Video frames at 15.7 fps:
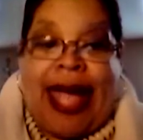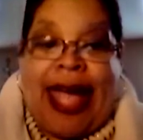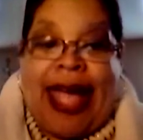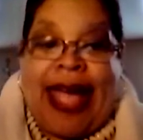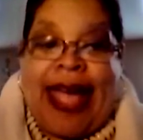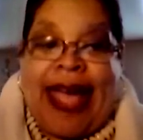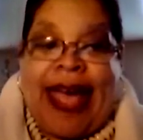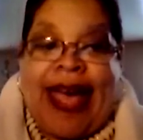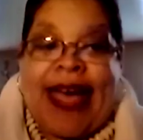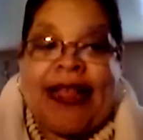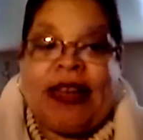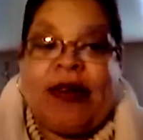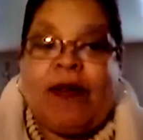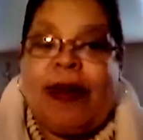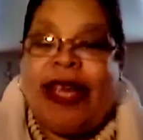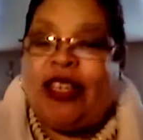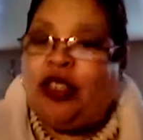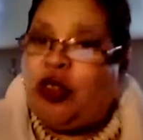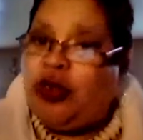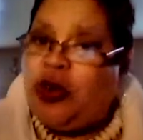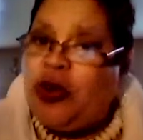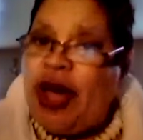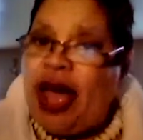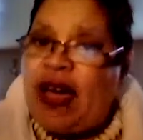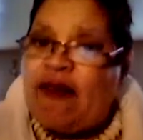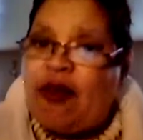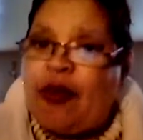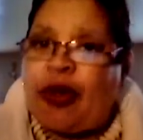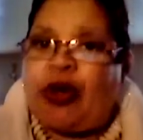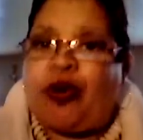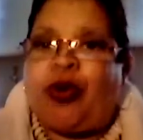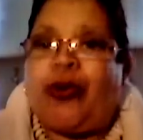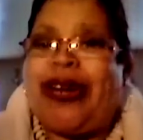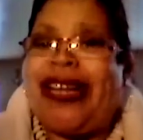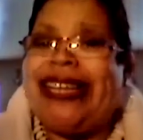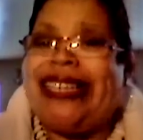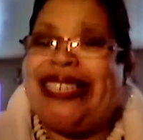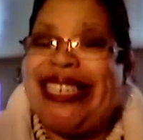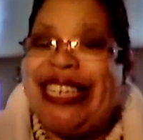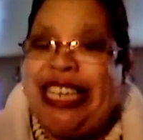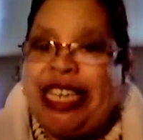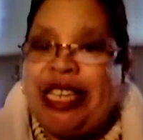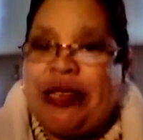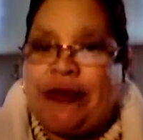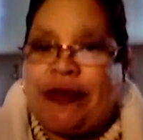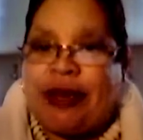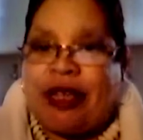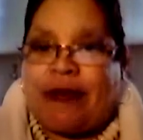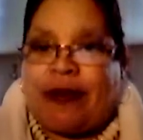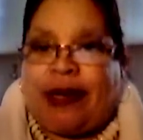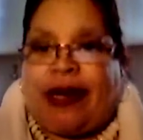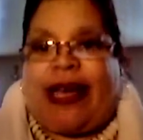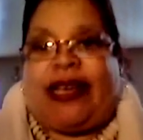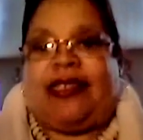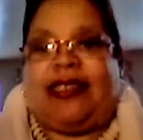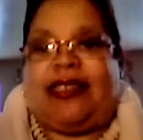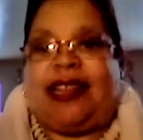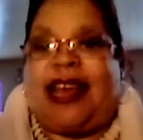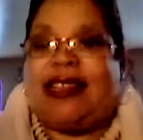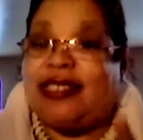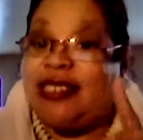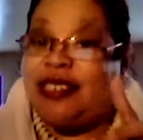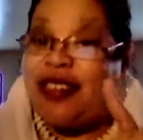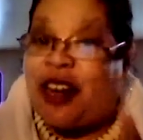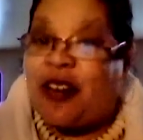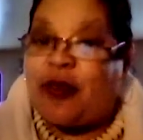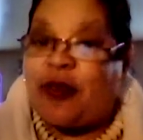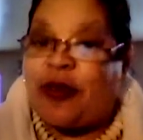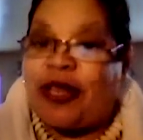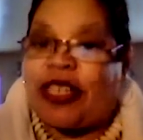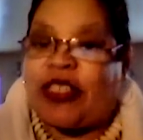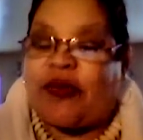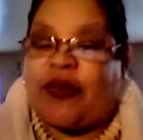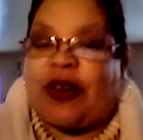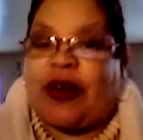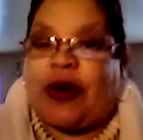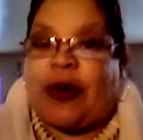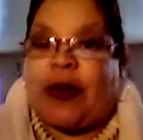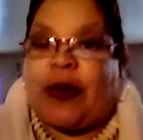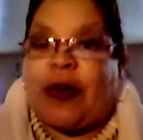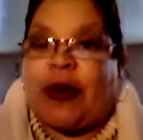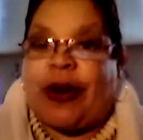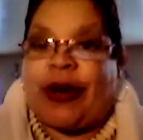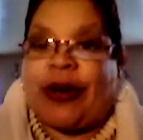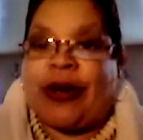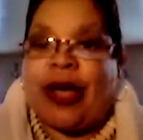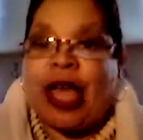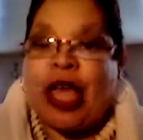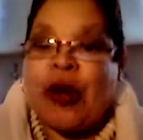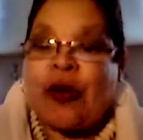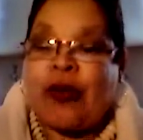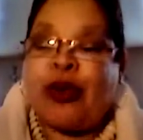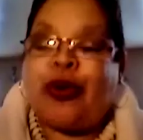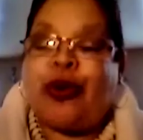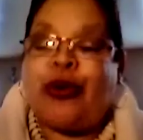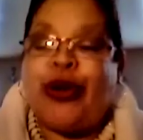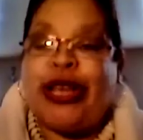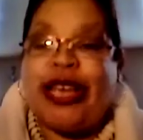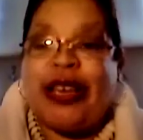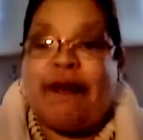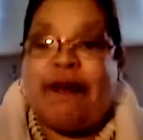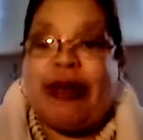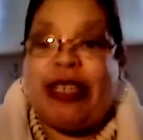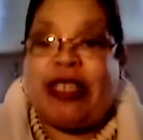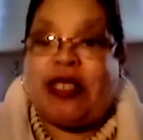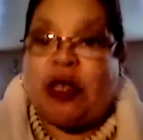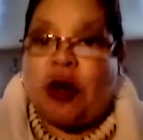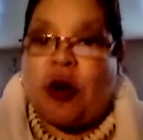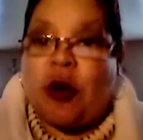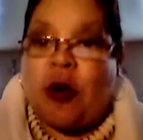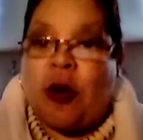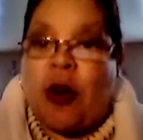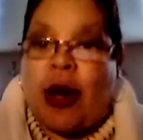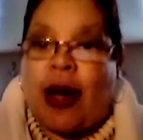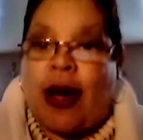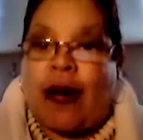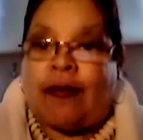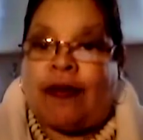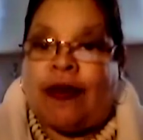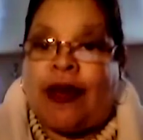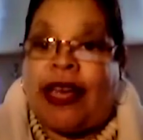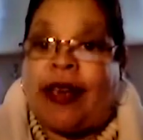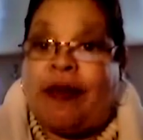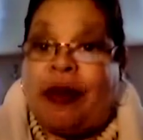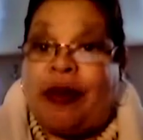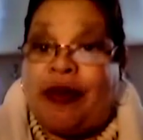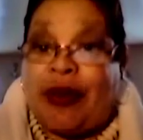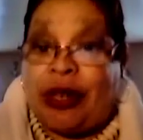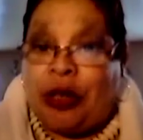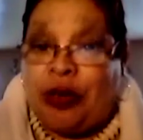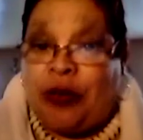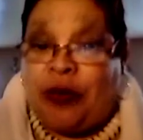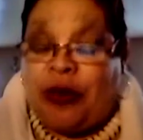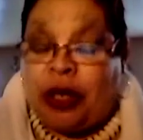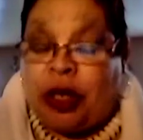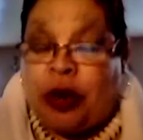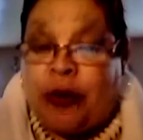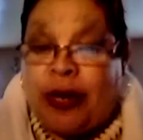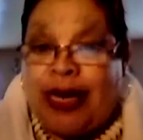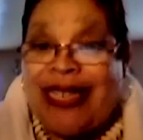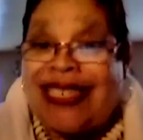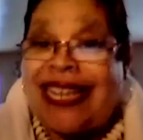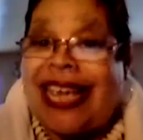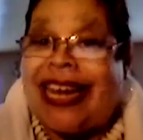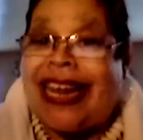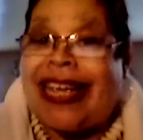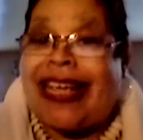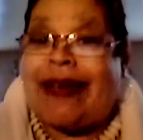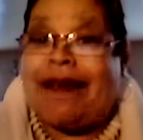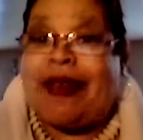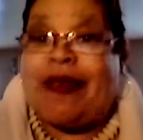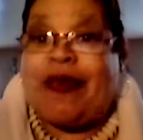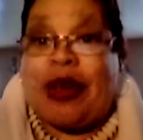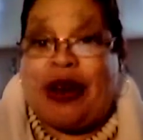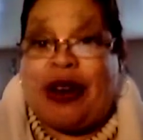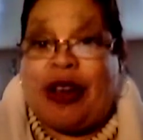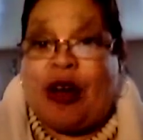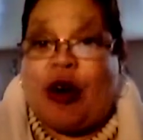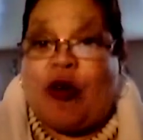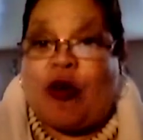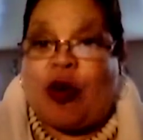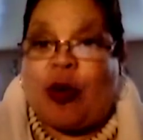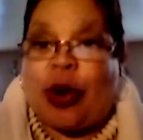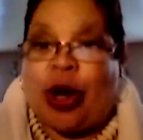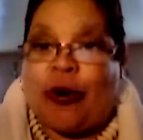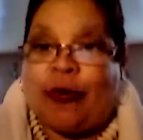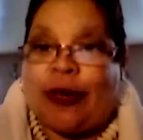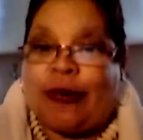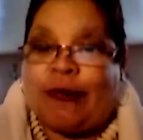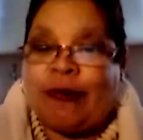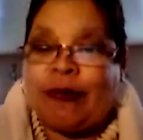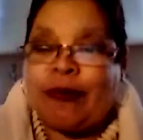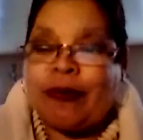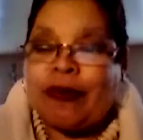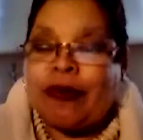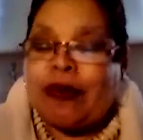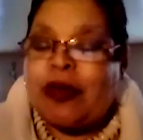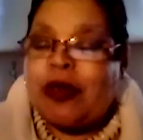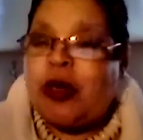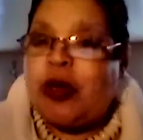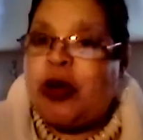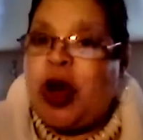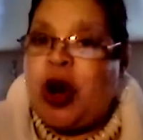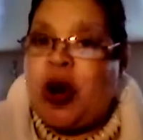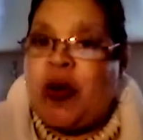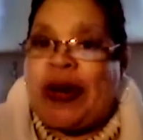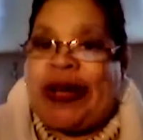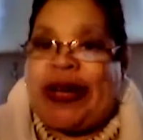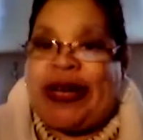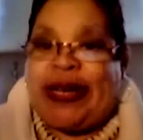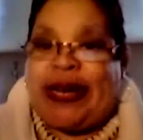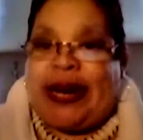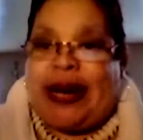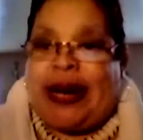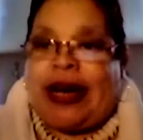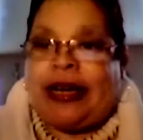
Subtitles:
And make sure you have a recruiting team in place. That's another one that's very important. Recruiting can be it can be voluminous and it can be very overwhelming. You know, when